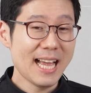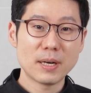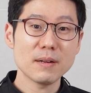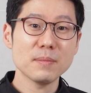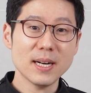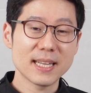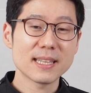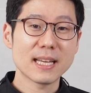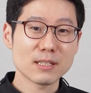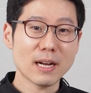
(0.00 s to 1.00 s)
Bear in mind
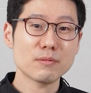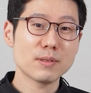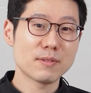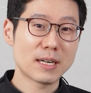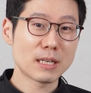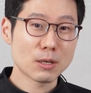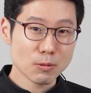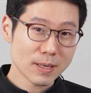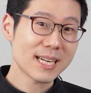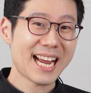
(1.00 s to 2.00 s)
that you have to be very
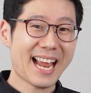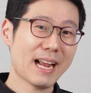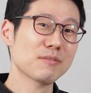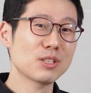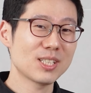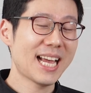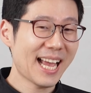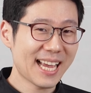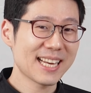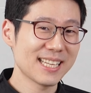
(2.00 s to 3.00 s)
quick after you
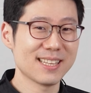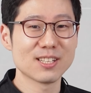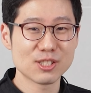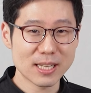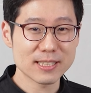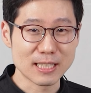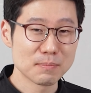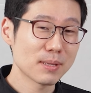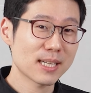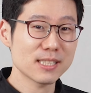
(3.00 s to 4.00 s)
add in the gelatin
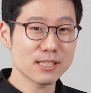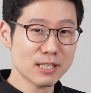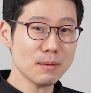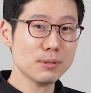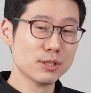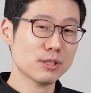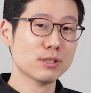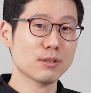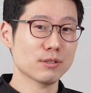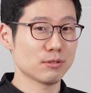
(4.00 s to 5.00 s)
because the temperature
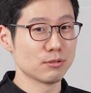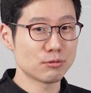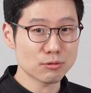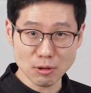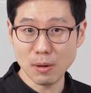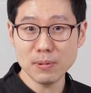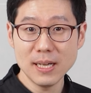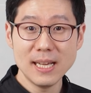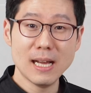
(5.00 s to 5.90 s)
starts to drop.